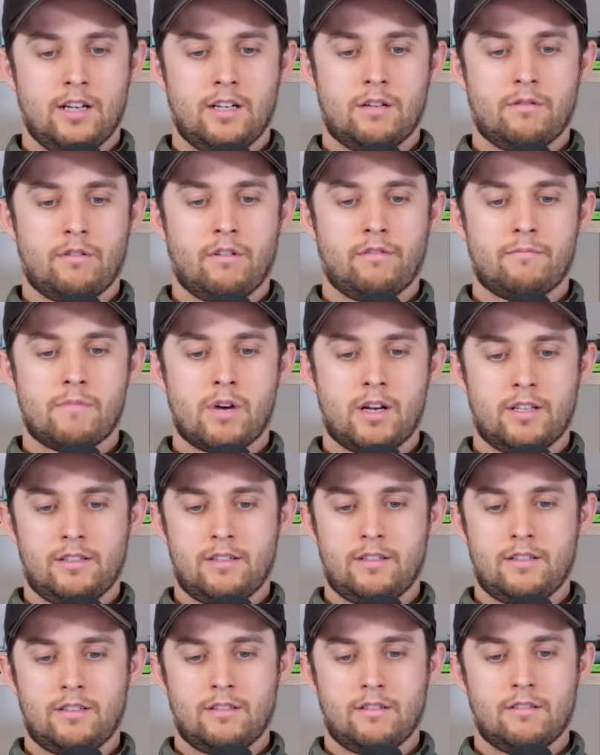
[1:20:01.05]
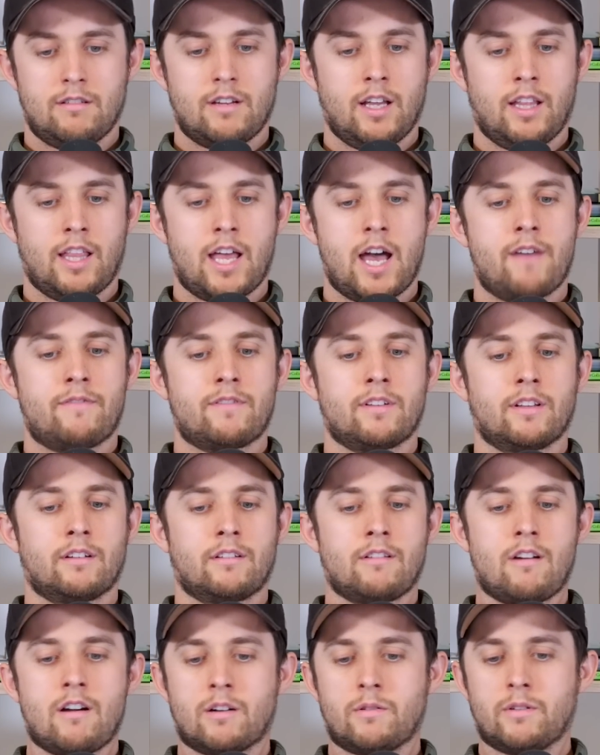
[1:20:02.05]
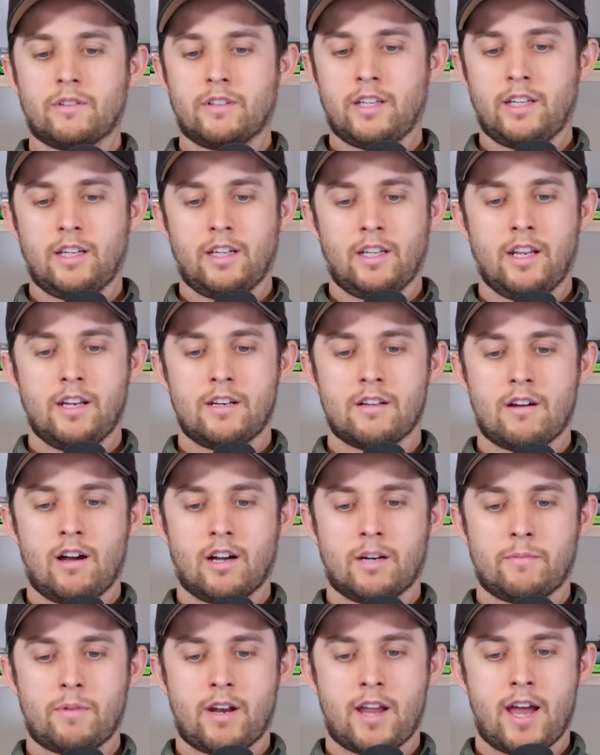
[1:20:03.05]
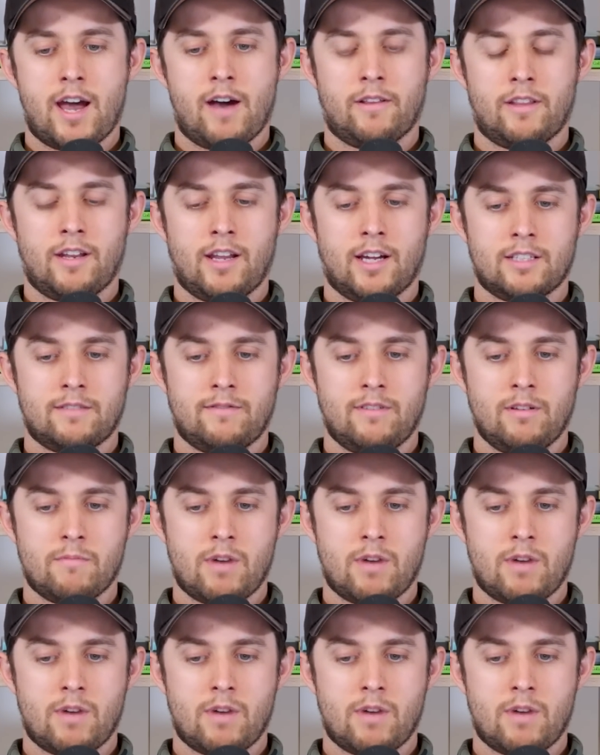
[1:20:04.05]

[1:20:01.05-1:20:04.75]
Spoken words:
9 to 12 months. I laughed a little awkwardly, and he talked about how in the next